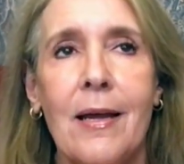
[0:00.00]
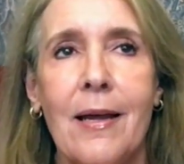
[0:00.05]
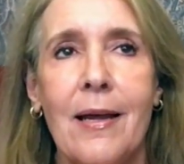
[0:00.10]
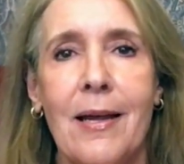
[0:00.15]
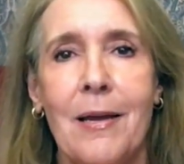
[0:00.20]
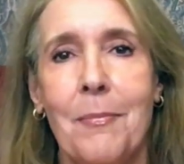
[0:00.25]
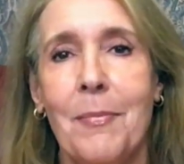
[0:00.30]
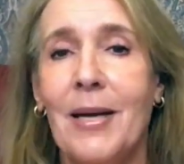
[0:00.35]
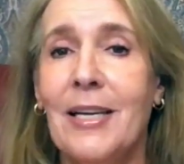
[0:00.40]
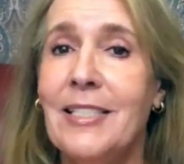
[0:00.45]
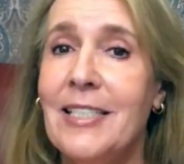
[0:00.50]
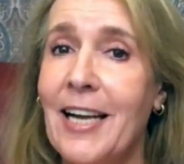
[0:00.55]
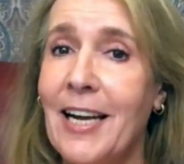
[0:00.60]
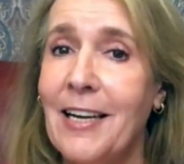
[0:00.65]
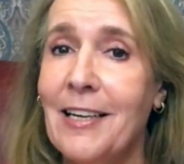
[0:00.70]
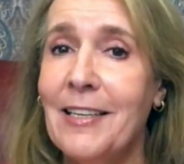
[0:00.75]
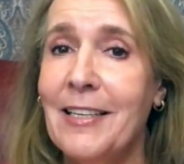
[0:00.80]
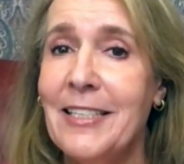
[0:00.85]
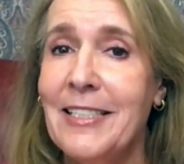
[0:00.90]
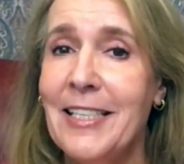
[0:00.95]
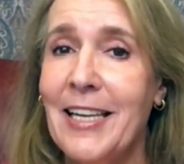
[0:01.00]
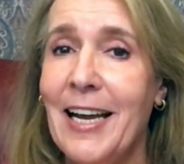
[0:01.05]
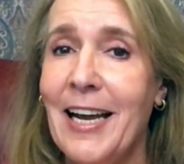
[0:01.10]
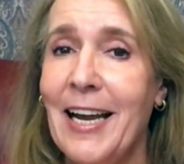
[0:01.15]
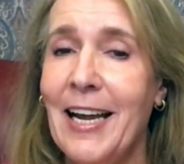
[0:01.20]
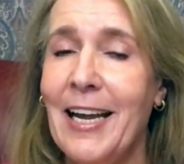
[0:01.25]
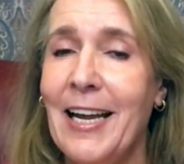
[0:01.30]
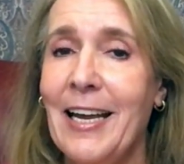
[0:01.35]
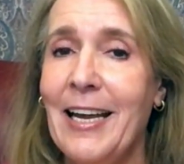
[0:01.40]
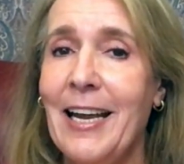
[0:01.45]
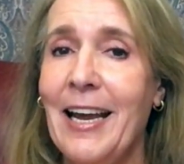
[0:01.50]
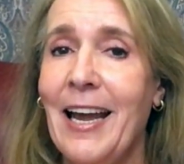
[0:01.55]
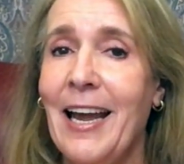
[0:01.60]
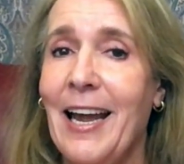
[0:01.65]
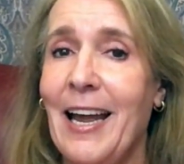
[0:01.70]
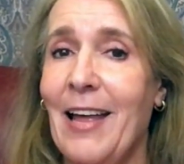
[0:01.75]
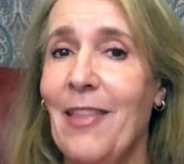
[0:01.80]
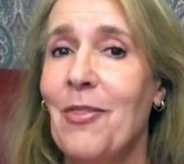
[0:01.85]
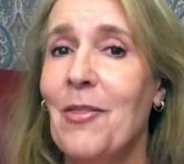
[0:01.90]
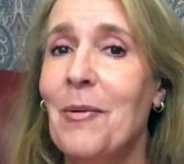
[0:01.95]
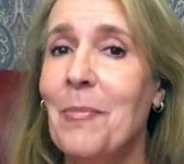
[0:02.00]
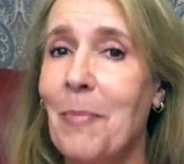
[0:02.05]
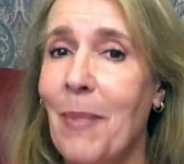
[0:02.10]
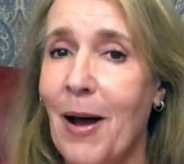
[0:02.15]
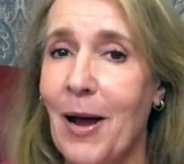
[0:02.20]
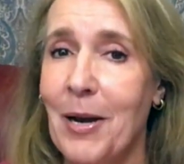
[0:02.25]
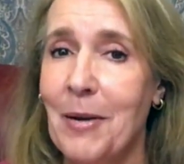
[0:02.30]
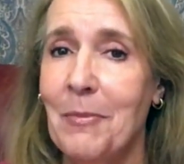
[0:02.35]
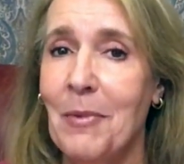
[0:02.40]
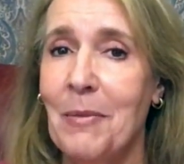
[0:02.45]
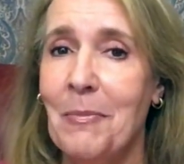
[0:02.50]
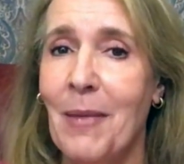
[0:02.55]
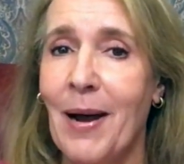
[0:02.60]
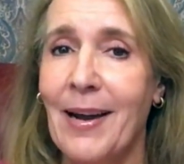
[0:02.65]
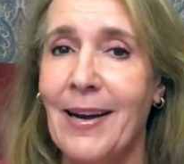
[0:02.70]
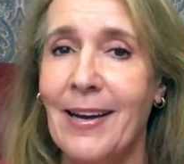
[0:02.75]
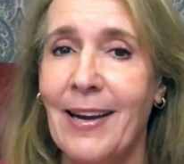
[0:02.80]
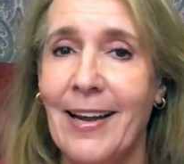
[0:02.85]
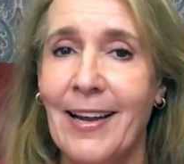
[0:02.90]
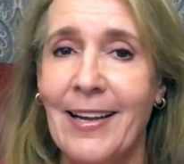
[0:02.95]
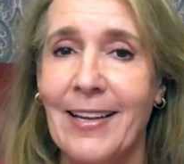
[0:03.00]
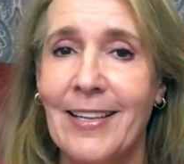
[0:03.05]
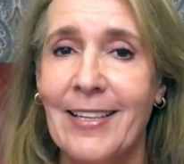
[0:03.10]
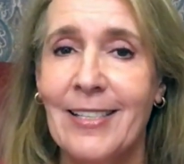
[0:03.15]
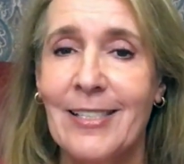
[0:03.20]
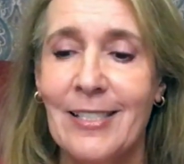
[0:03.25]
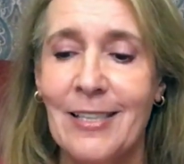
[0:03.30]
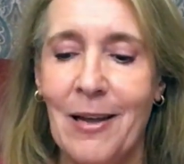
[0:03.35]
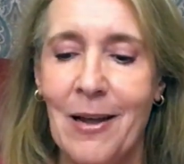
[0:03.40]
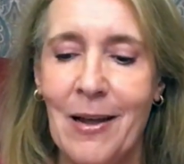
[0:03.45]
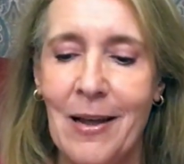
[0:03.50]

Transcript: and my decollete and the bottom of my legs.